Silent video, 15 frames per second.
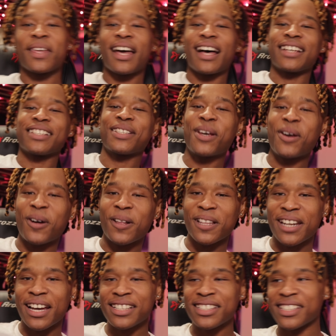I say all
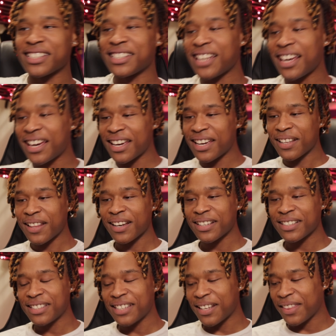of that to say, like
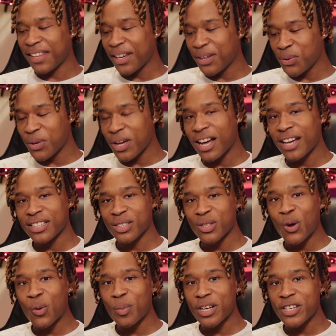I said, thank you guys
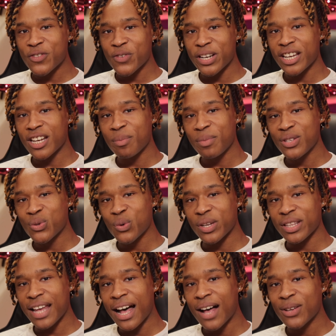so much for getting me to a
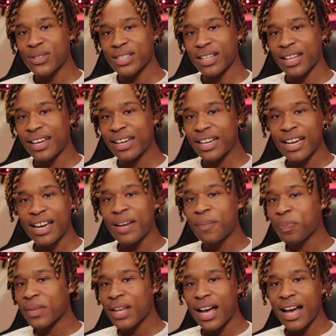thousand. Like,
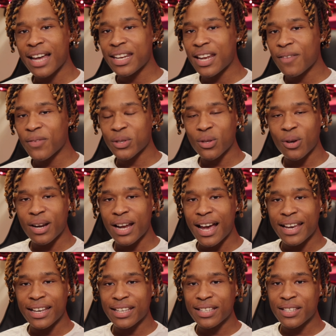I never thought
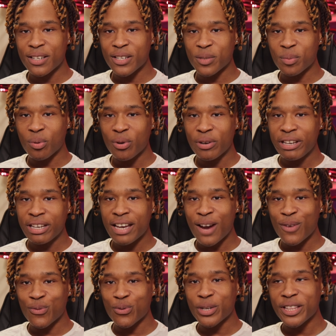I'd get to this point.
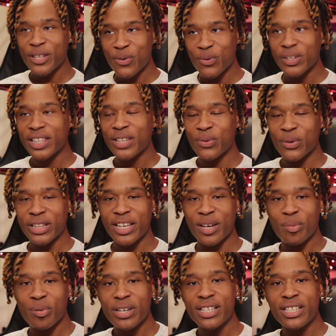I really, really, really
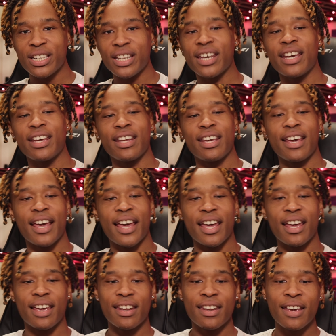appreciate it.
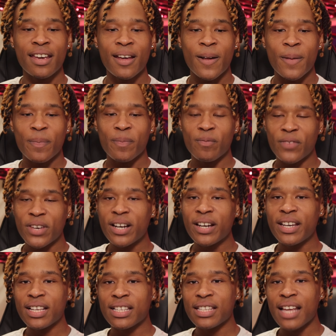And I'm
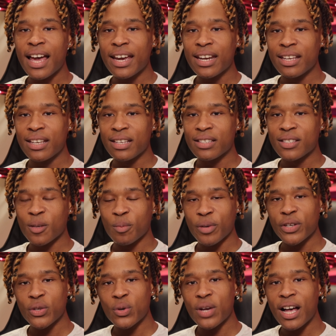very excited to
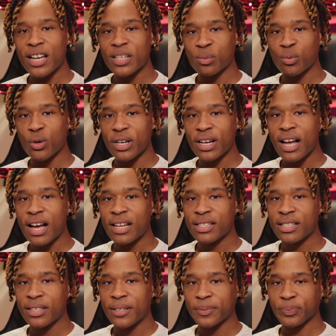bring you guys more
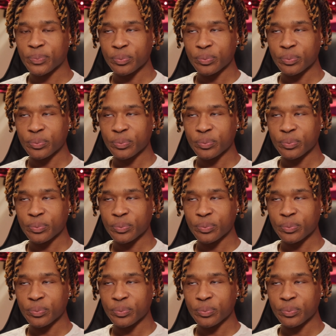content.